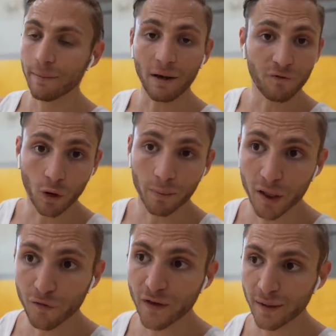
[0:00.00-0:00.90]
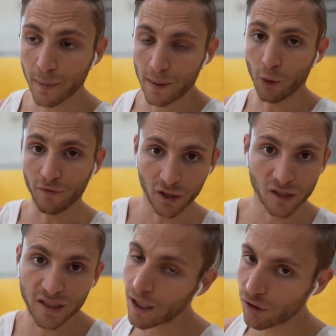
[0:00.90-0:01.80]
get my form perfect and be more
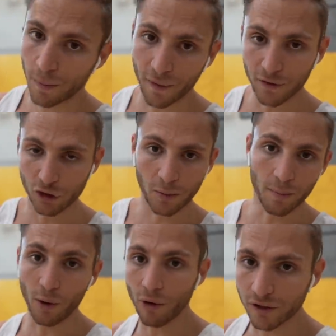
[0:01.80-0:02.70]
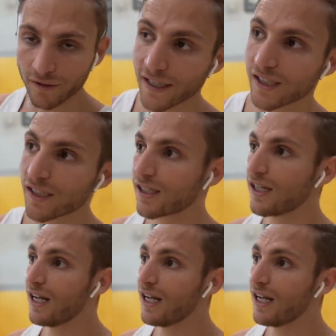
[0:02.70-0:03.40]
versatile, jump off the dribble both directions.